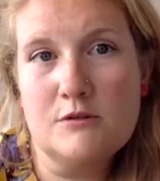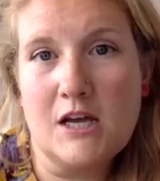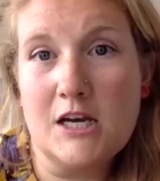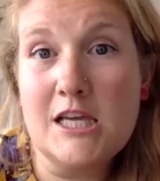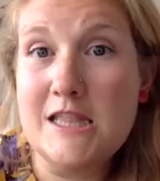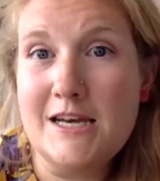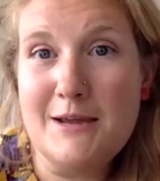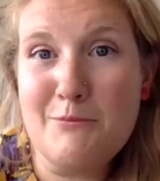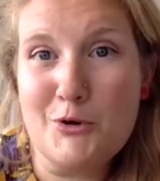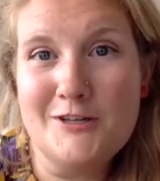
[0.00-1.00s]
kind of in the
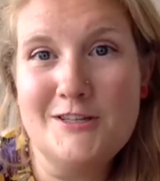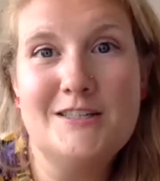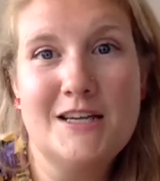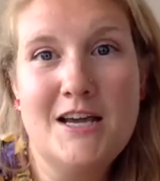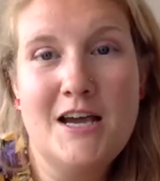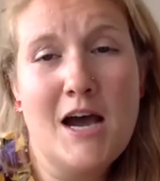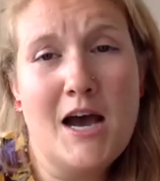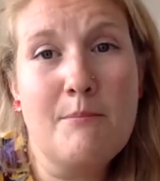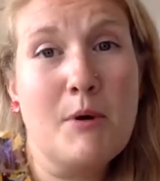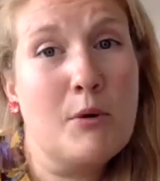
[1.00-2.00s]
neighborhood,
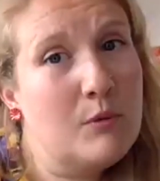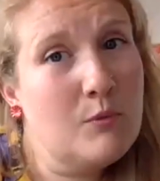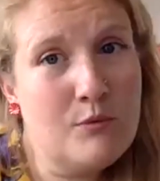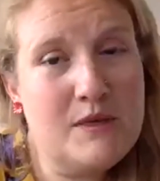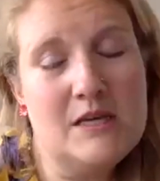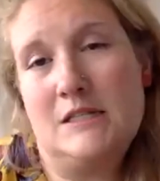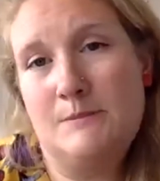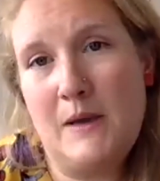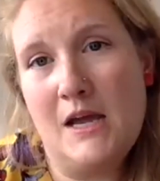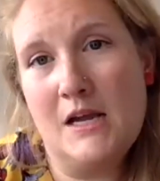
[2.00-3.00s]
but we won't be
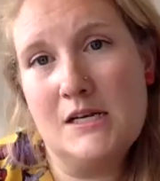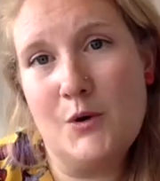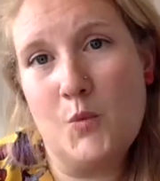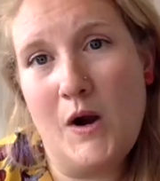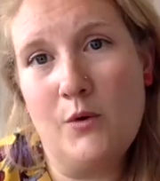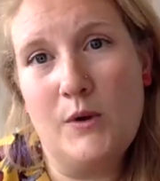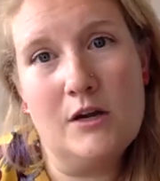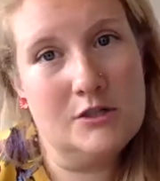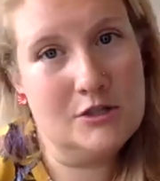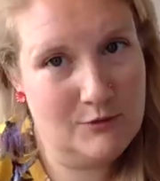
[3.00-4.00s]
expanding where we
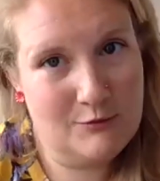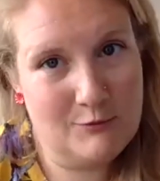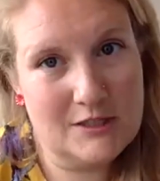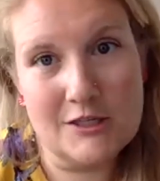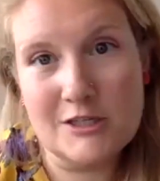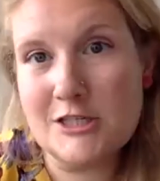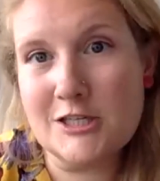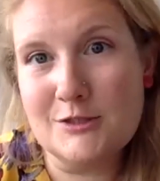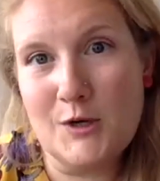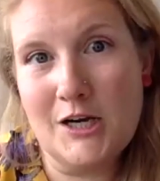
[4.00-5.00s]
are doing research
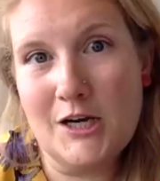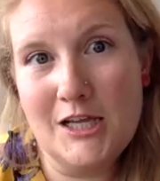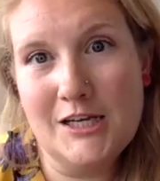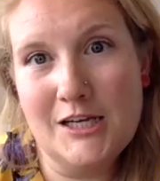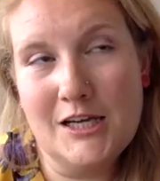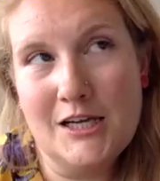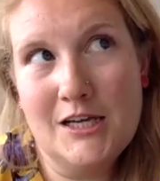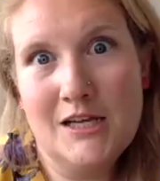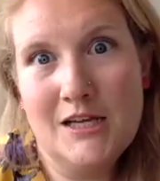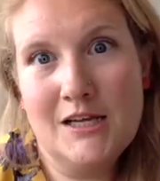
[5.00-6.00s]
because we're in.
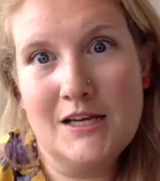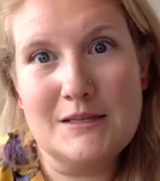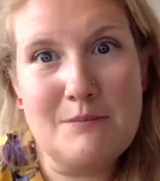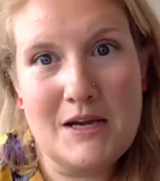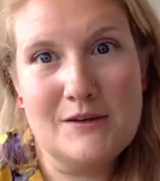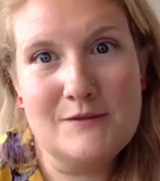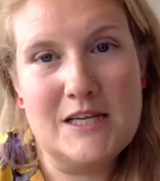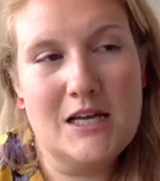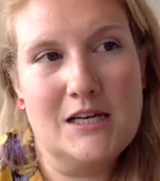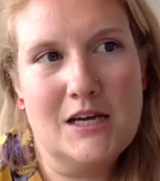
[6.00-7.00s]
As I might have
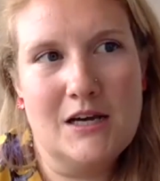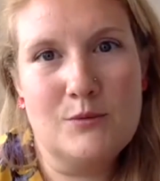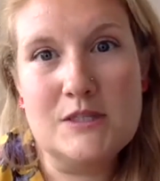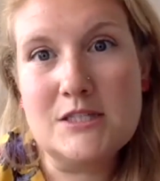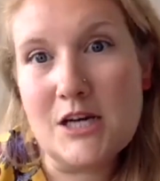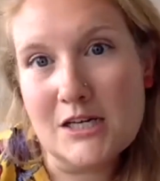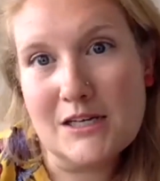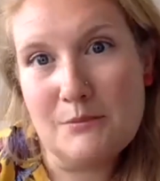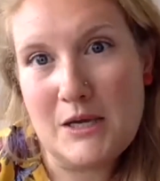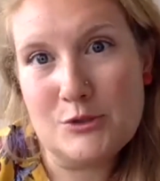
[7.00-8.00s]
said, we started
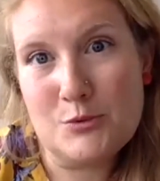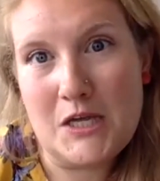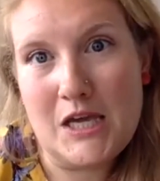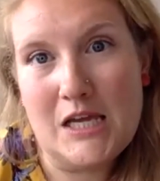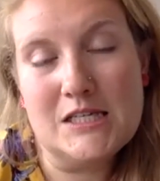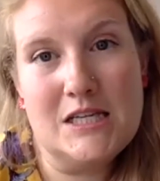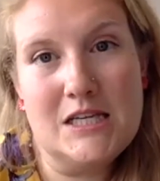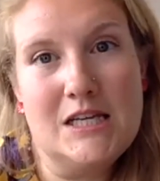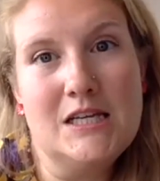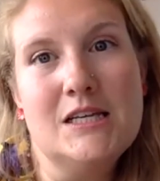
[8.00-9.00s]
in May
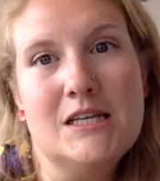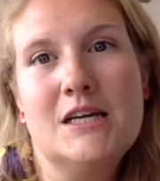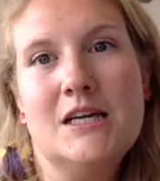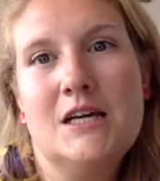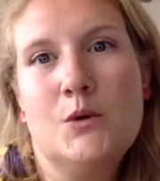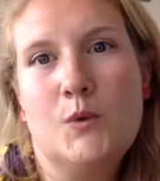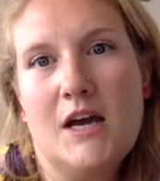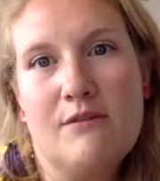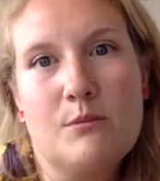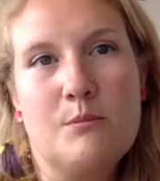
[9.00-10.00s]
2018. We
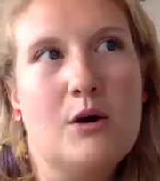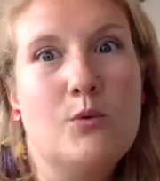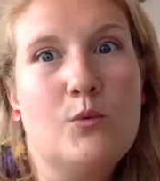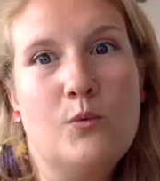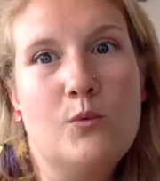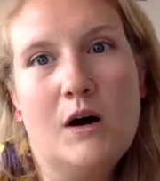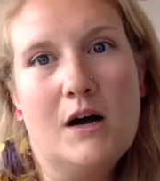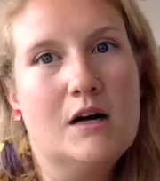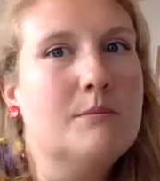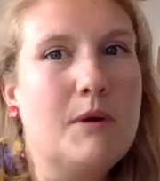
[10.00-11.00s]
have about
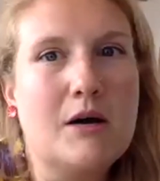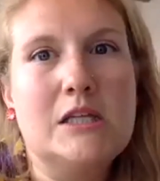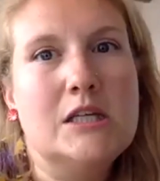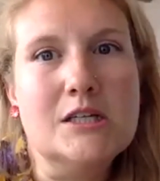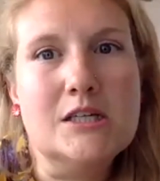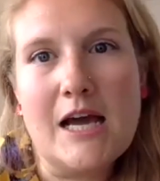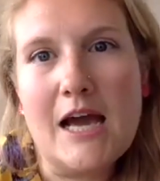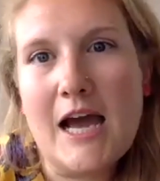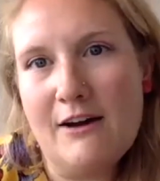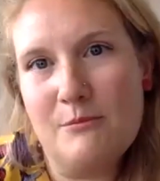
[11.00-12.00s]
a year and a
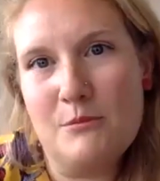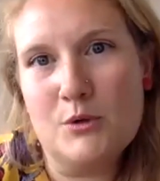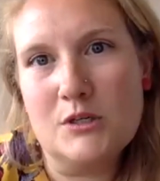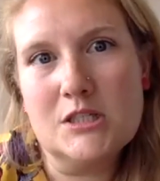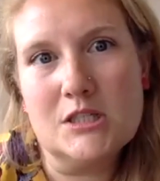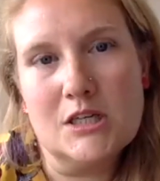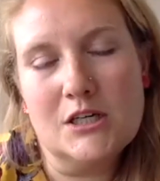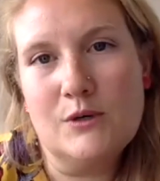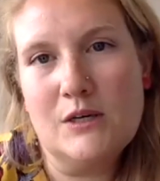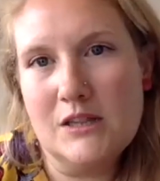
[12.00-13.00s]
half more to
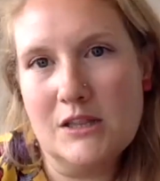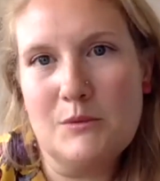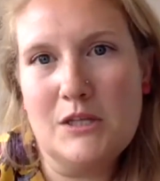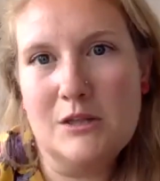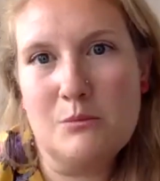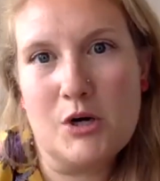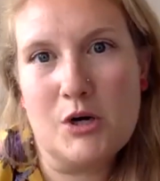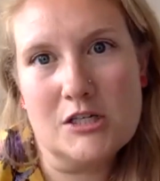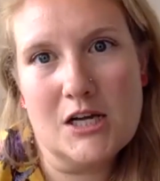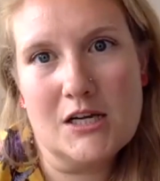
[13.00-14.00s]
go in the
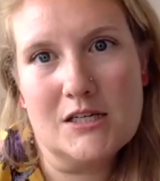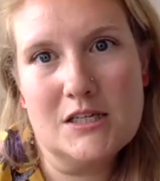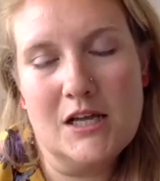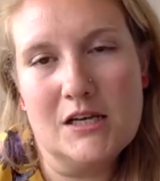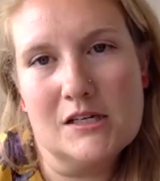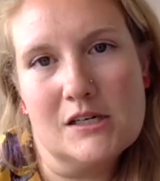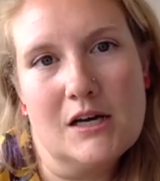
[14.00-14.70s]
project, and